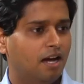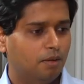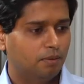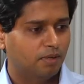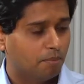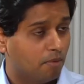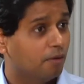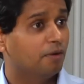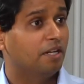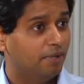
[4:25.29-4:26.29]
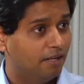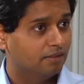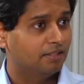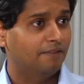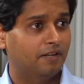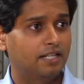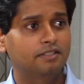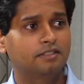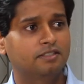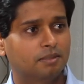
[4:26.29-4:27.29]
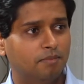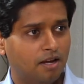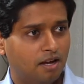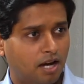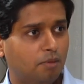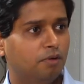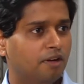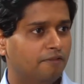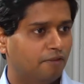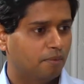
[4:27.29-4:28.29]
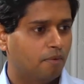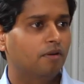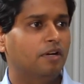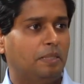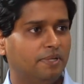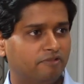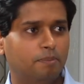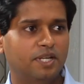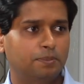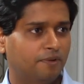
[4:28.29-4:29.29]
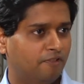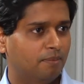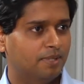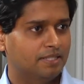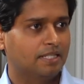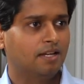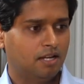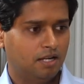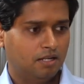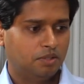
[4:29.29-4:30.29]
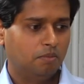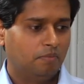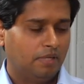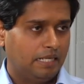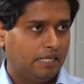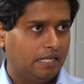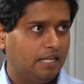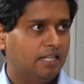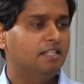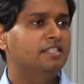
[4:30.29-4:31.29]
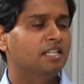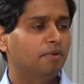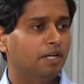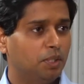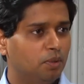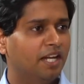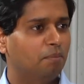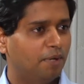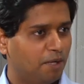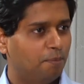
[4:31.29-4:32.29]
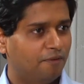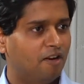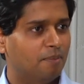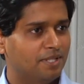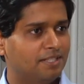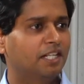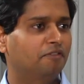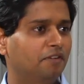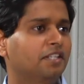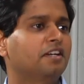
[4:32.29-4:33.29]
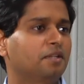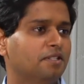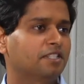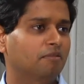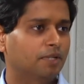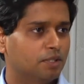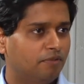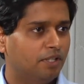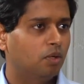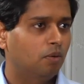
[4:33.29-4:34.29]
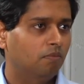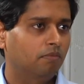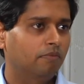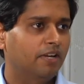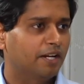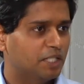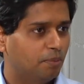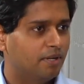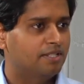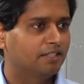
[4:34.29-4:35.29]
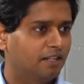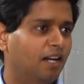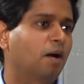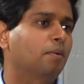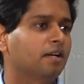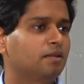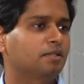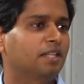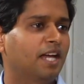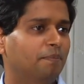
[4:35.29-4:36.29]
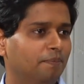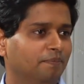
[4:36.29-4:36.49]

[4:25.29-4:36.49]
how to lay MongoDB on that file system, how to configure MongoDB for best performance. So in summary, you'll get better performance than if you did it yourself, because we know we are experts in the cloud and also the app.